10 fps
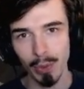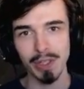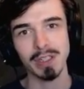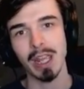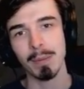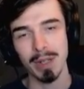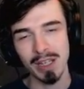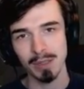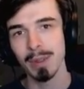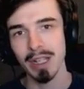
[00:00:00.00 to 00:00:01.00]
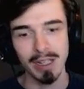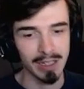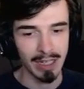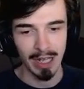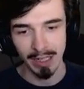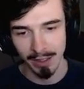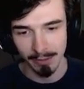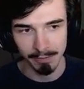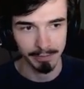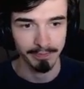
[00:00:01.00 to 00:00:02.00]
this game and his ability to get income.
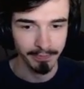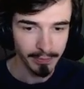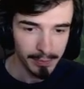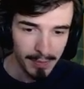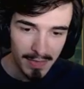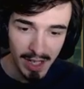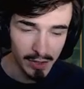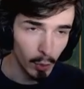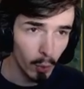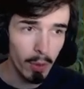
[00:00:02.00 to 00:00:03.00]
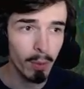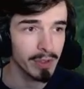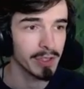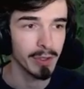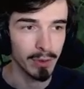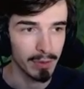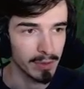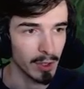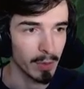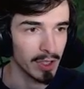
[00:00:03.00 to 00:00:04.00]
That's all we want to do.
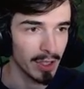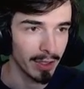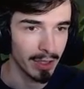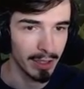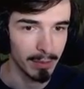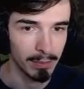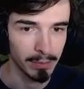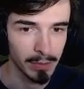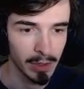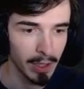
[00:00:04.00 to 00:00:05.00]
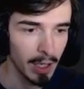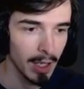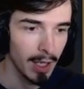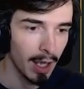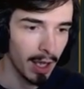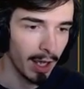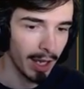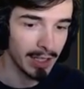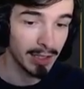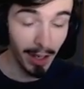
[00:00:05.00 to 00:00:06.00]
So we're just going to kill him.
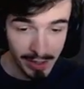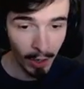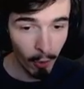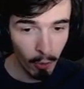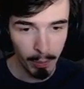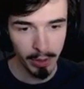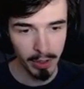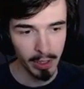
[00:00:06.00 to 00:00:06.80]
It does help